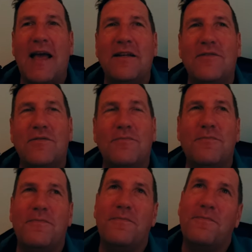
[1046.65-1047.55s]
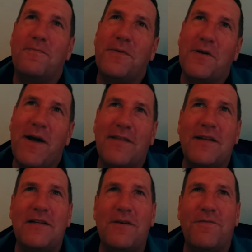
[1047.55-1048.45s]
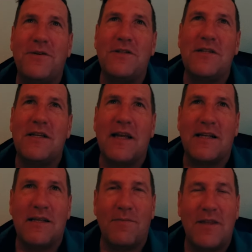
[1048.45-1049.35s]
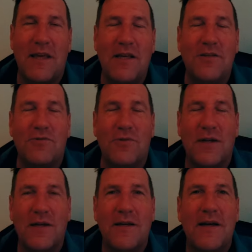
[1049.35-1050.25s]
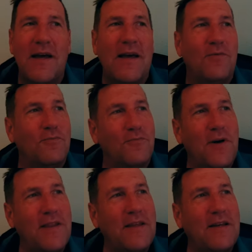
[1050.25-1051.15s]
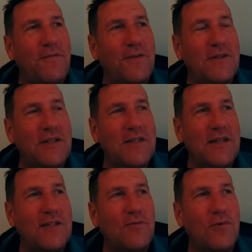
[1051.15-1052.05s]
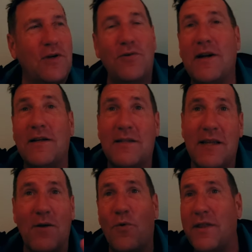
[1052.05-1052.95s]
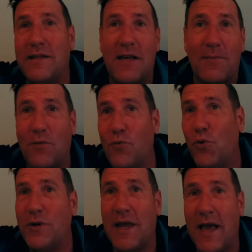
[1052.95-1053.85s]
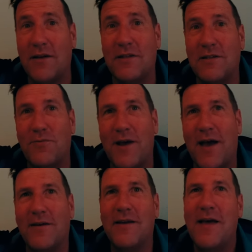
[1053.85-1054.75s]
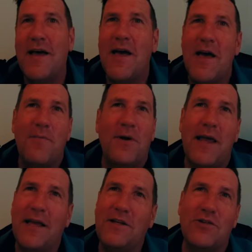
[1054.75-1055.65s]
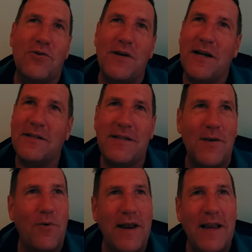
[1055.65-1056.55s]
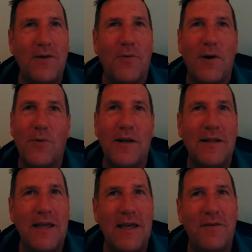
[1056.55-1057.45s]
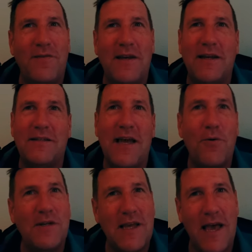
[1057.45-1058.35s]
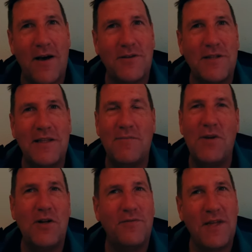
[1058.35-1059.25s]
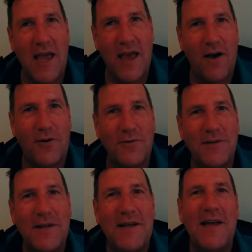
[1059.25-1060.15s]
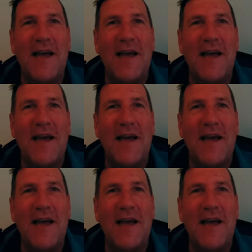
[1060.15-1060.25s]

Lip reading: and figure out the differences and get some of the history. One of the differences is we couldn't understand why there's so many ruined houses around, but he just couldn't understand why anybody wanted to live in a terrace house in the middle of town